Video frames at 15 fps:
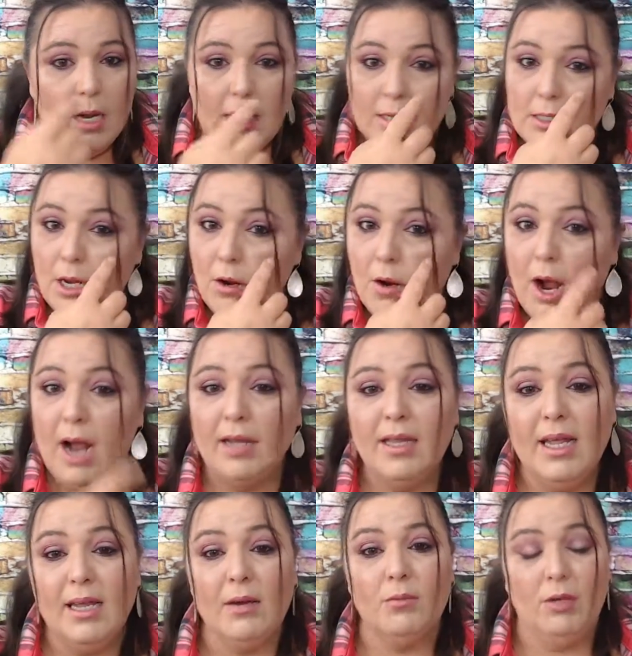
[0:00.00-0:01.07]
So I
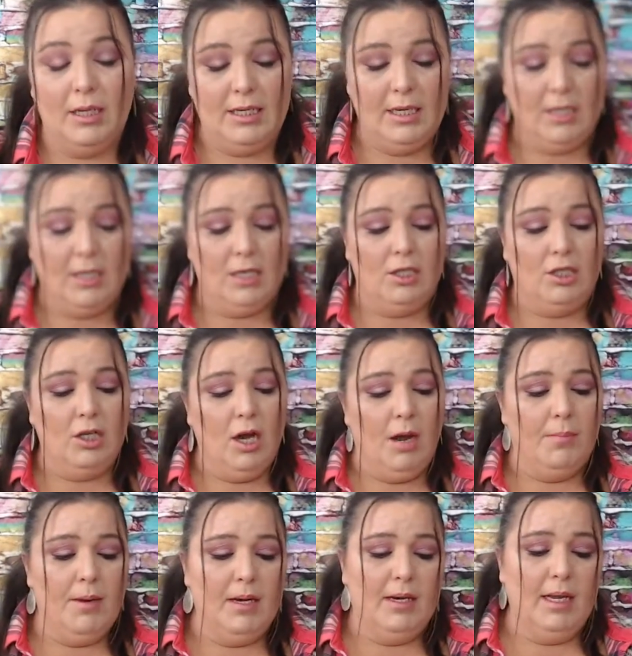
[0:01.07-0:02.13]
think it really did a good job.
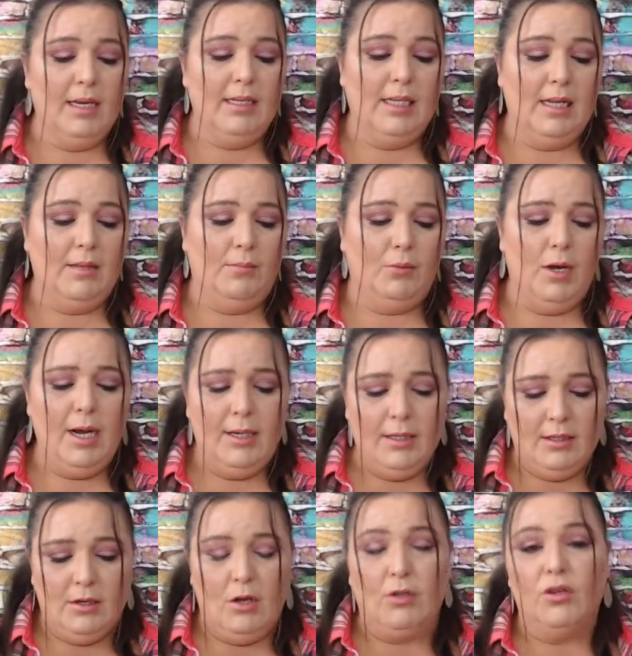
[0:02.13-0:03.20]
And like I said, the brand is
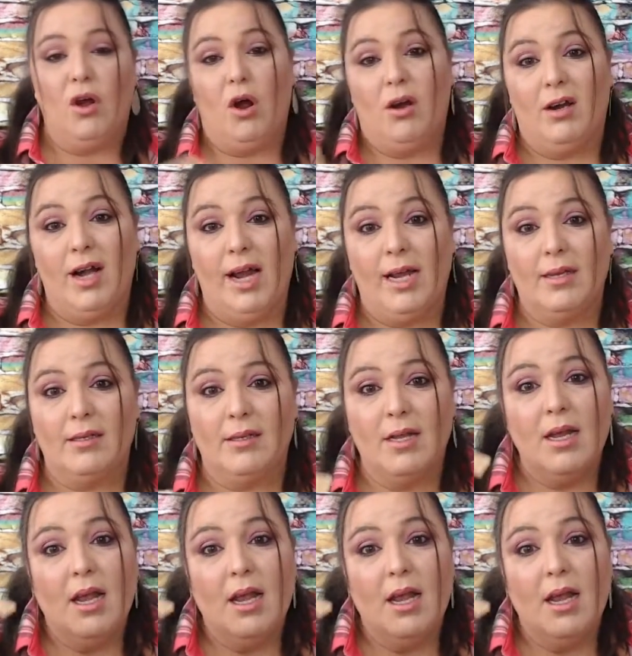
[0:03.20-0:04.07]
called RX.